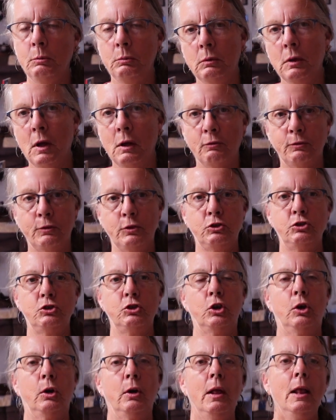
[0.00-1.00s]
not for
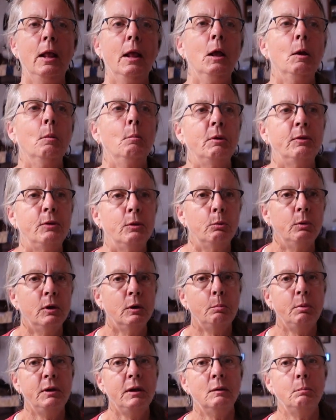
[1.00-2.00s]
sure. But there
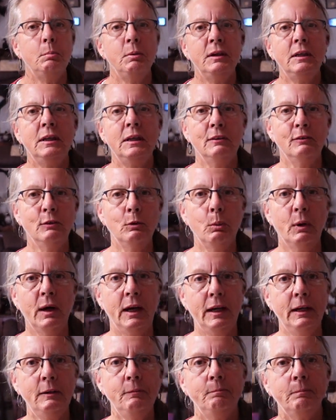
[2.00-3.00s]
will be a big
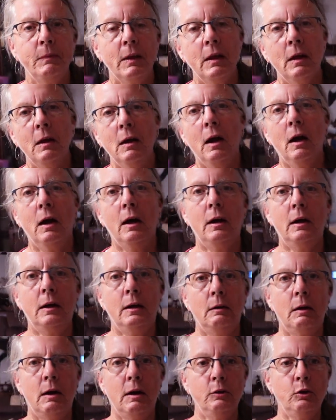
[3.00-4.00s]
giveaway
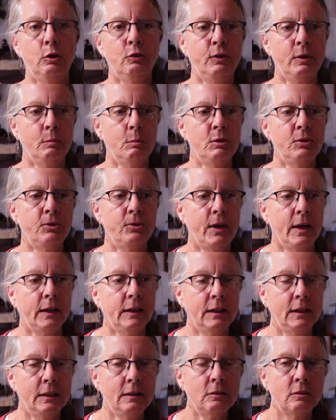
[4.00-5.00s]
on November
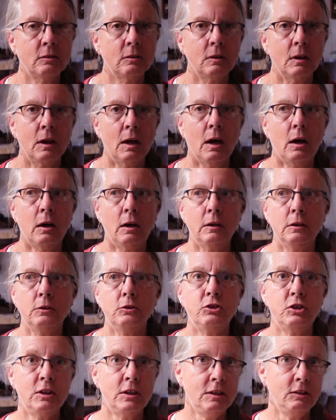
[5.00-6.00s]
2nd on
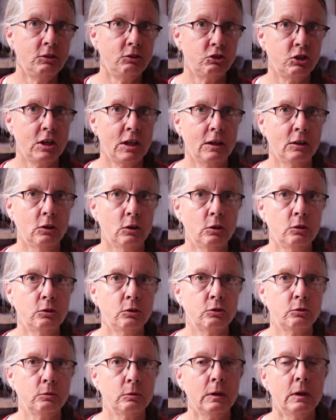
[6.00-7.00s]
Jenny's
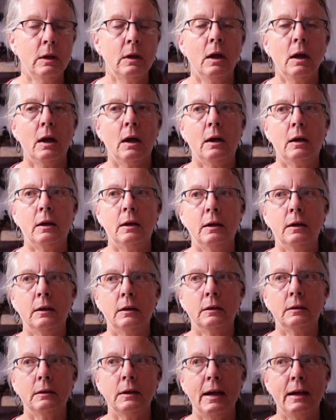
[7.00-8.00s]
channels
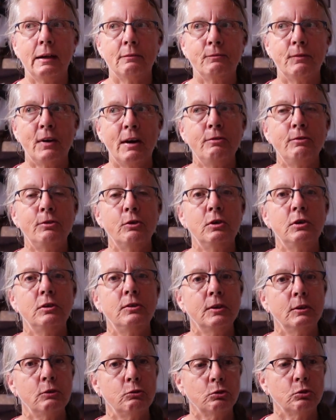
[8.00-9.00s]
at 5:30
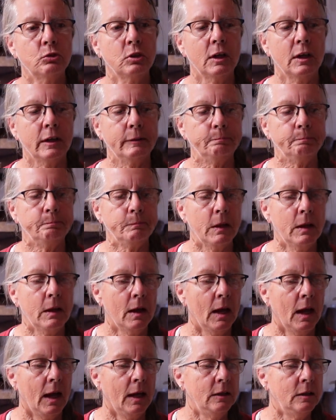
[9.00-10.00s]
Central Time.
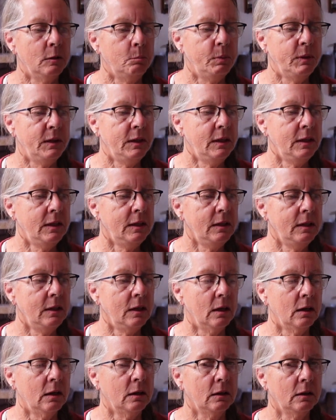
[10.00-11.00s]
And to be
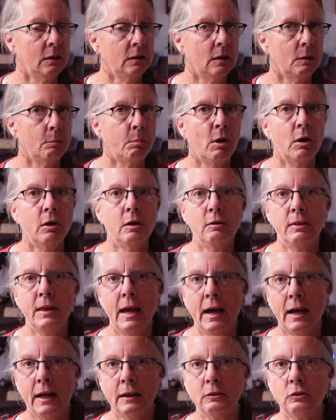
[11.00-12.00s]
a part of
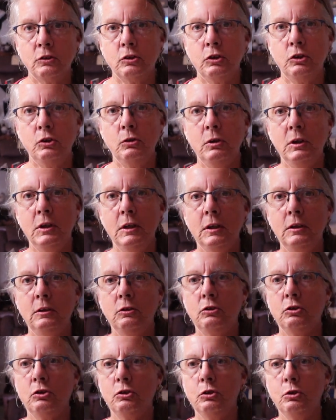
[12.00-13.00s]
that, you
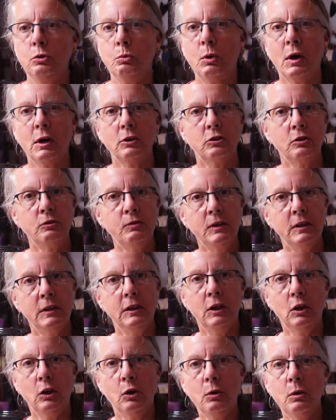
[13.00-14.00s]
need to watch a
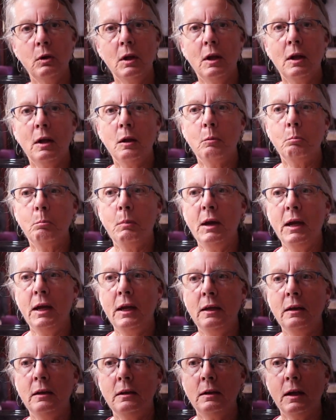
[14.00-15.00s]
video,
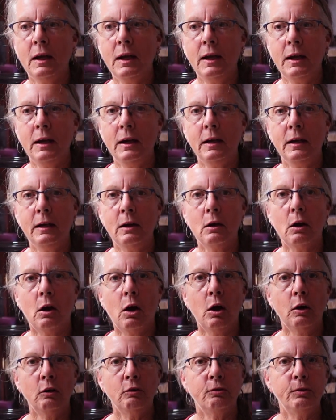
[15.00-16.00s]
made a
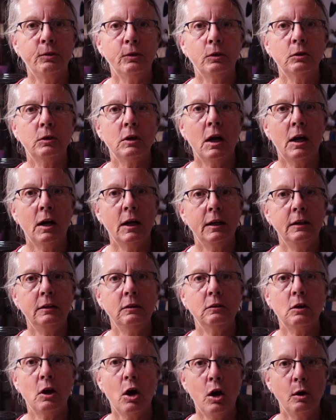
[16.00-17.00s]
heartfelt,
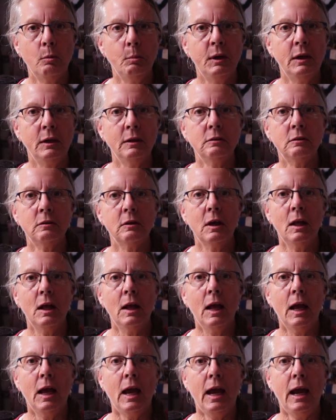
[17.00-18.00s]
kind comment,
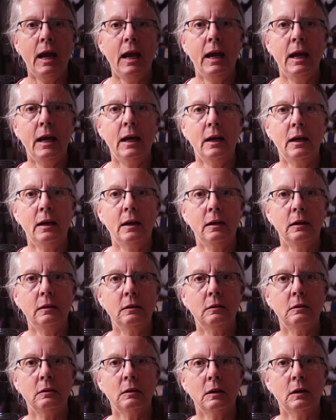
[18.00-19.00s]

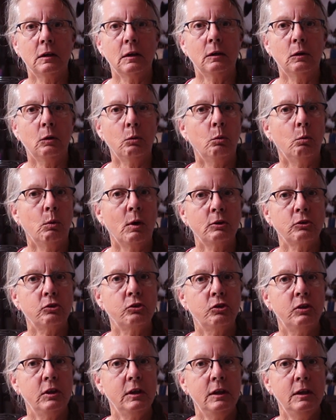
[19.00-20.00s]
and
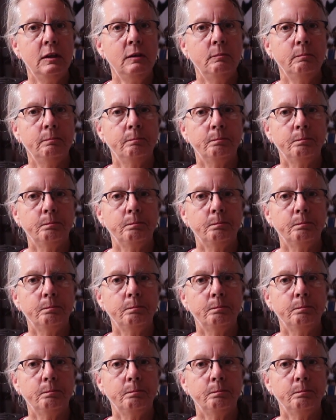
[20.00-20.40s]
watch the